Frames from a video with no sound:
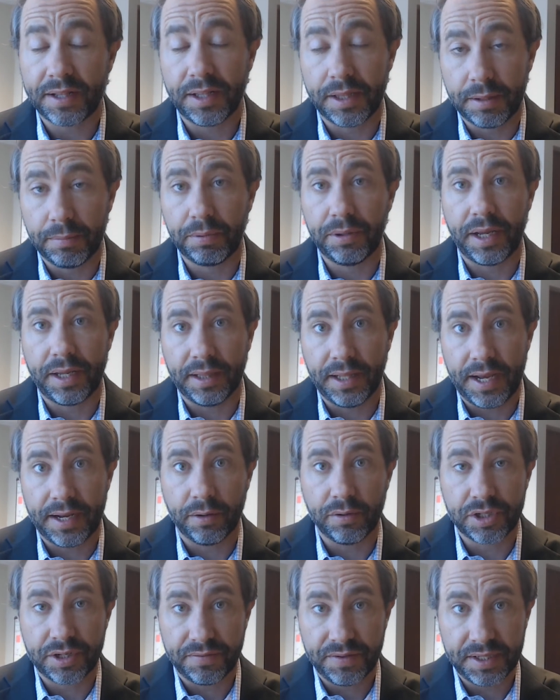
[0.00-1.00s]
the plain
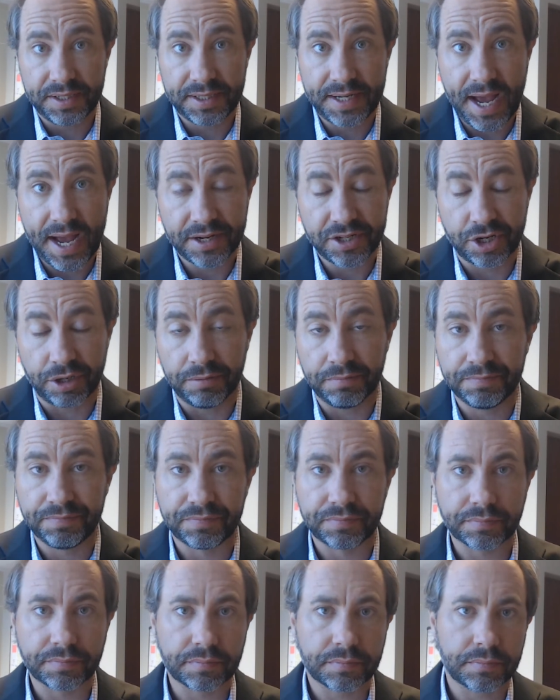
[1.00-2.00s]
language of the statute.
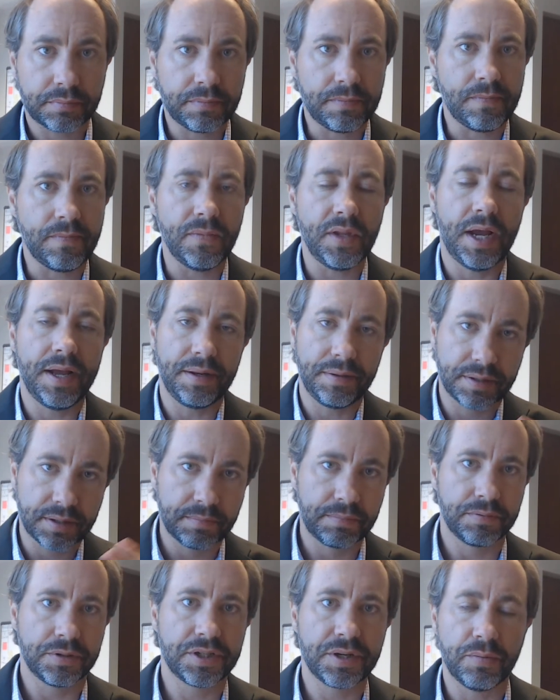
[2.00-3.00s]
And
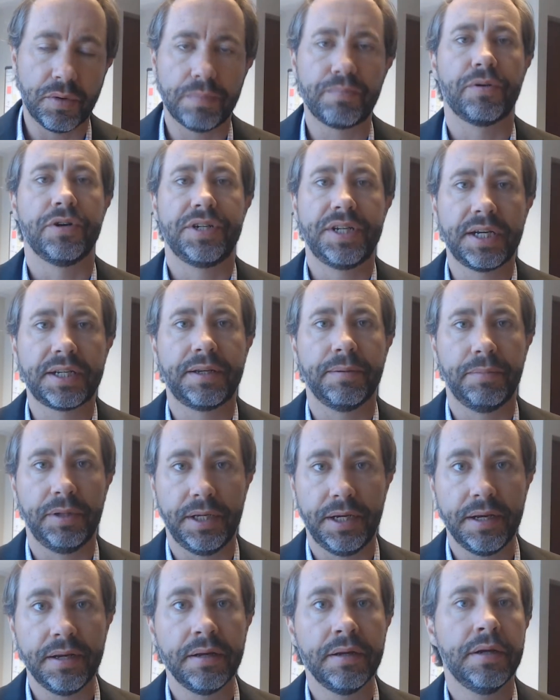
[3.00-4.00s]
somewhat
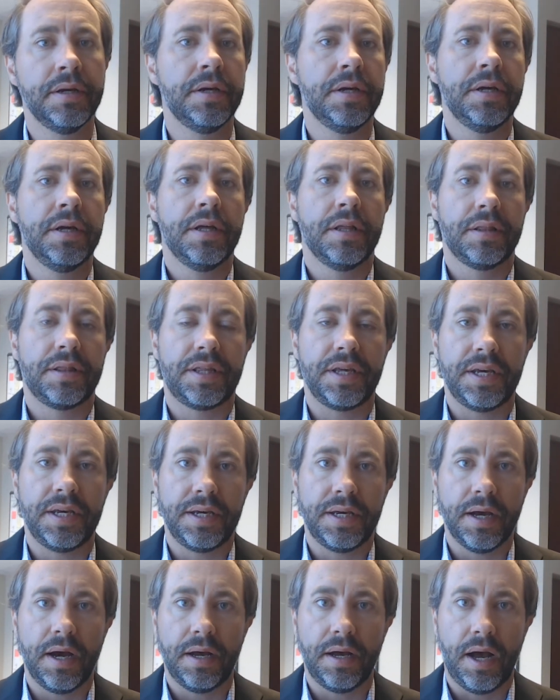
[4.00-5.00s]
predictably,
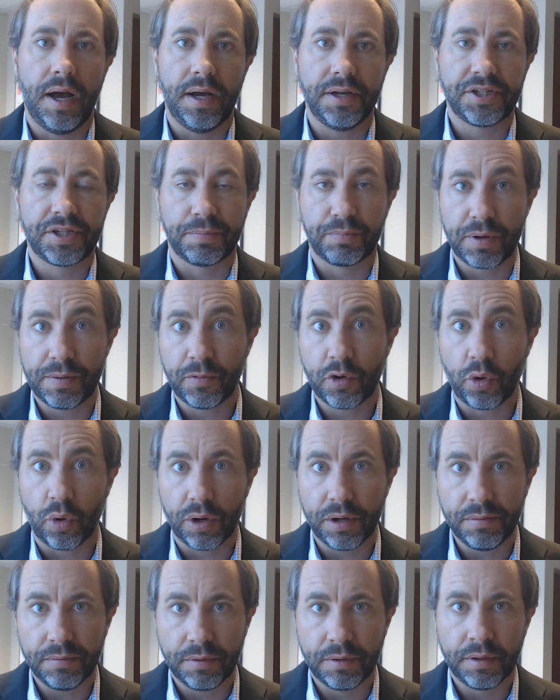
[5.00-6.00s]
the Supreme
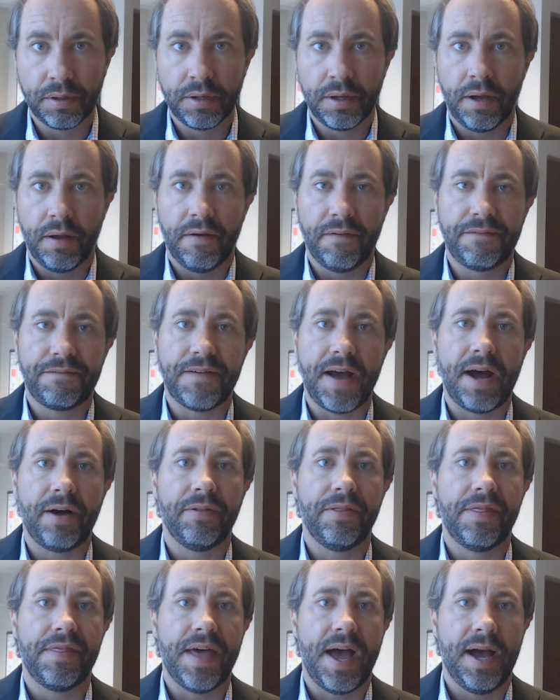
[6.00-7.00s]
Court
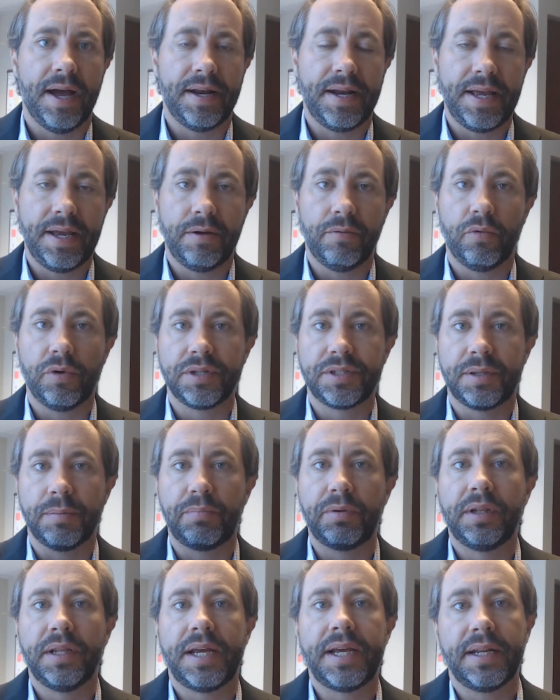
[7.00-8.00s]
found that it was the
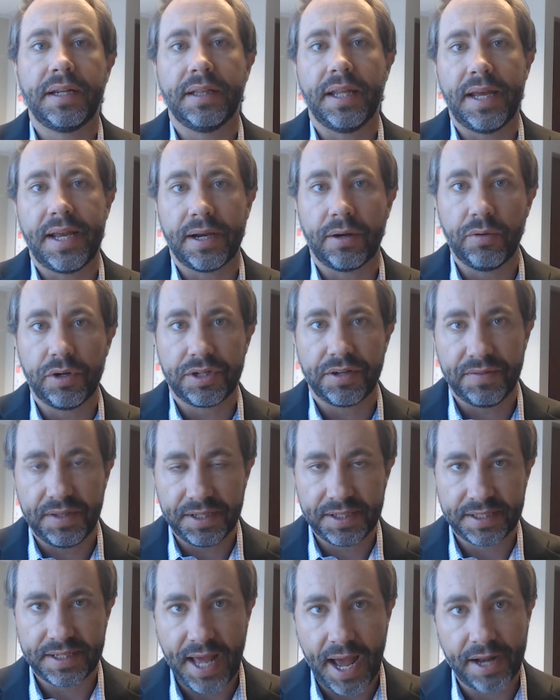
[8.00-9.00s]
plain language of the
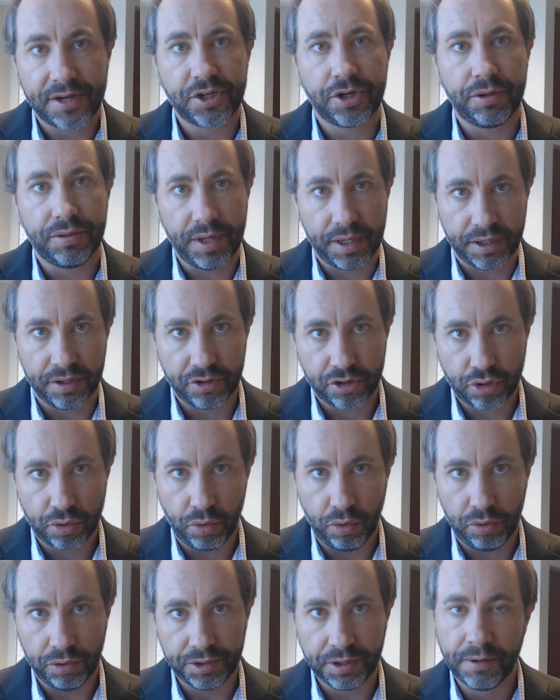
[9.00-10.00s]
statute that
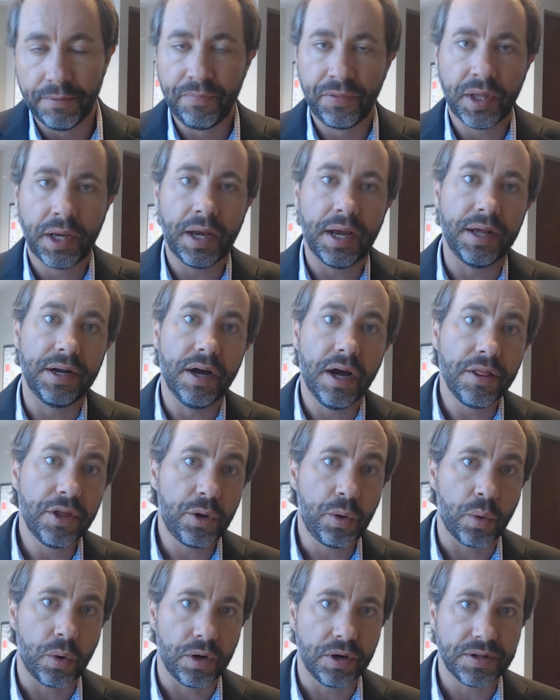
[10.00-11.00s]
controlled. In other
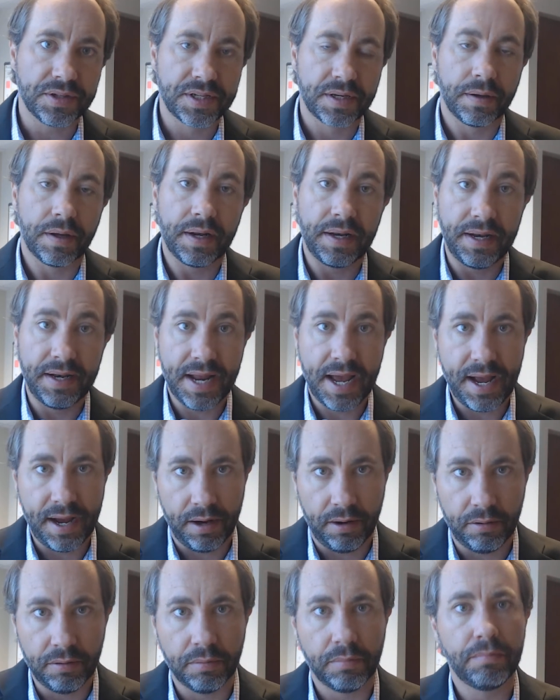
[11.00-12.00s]
words,
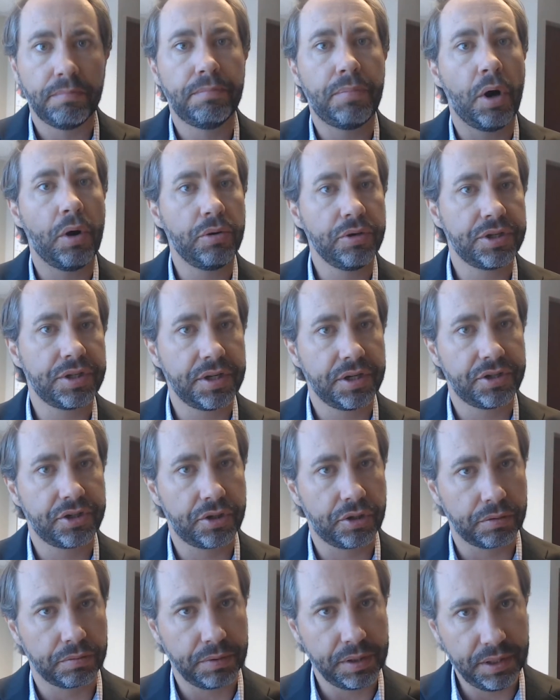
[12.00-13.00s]
now,
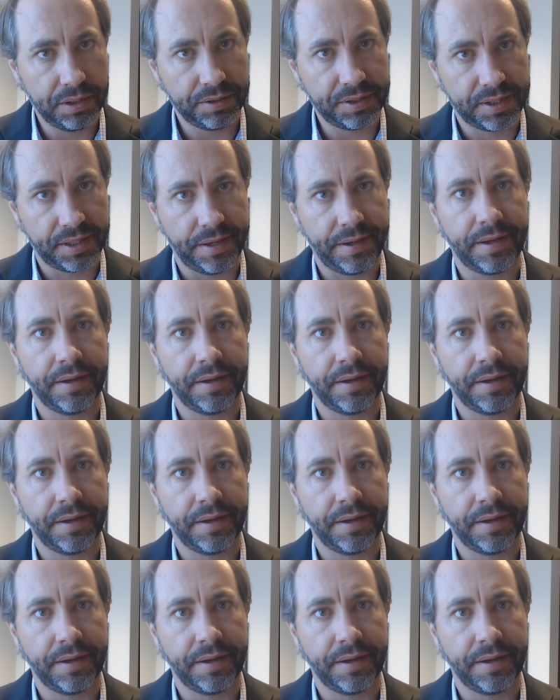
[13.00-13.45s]
post-digital realty,